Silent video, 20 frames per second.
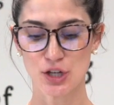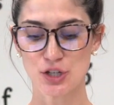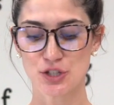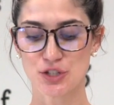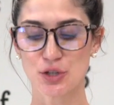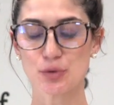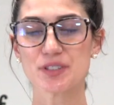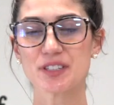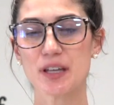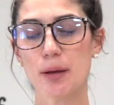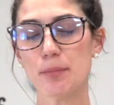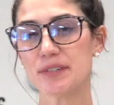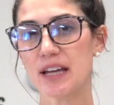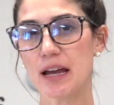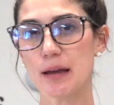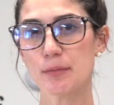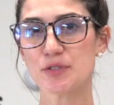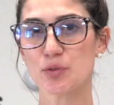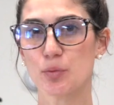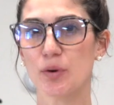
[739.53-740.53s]
So
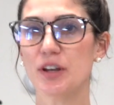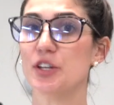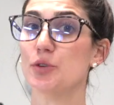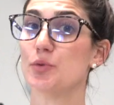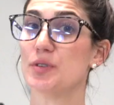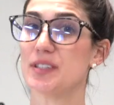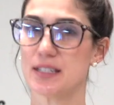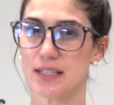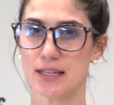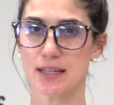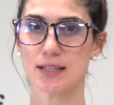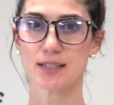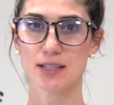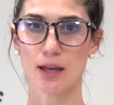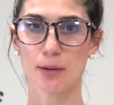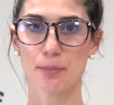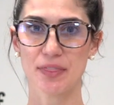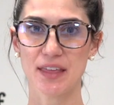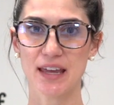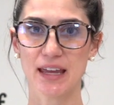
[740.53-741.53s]
sometimes when you see
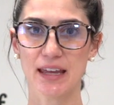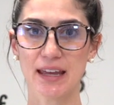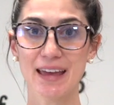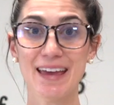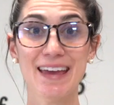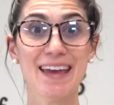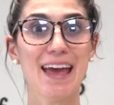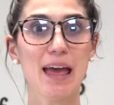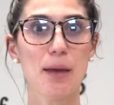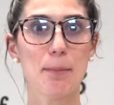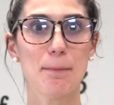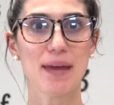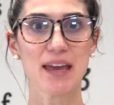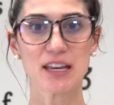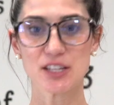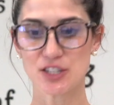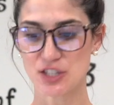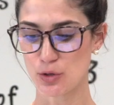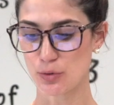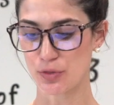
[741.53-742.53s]
something, it
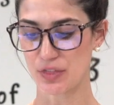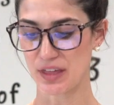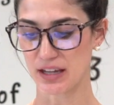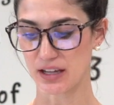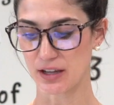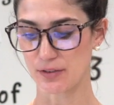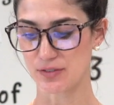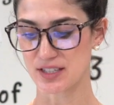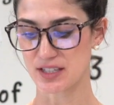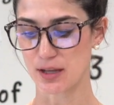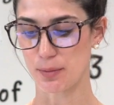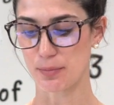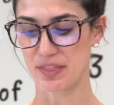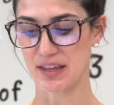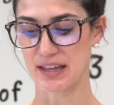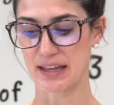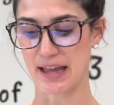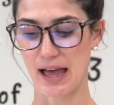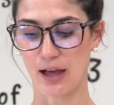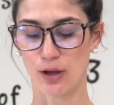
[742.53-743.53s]
makes you think of
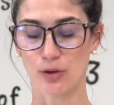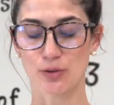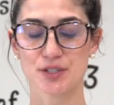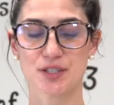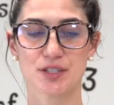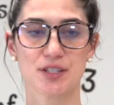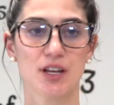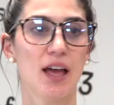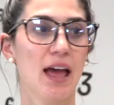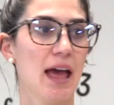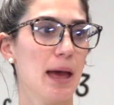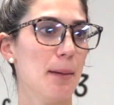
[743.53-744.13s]
something else.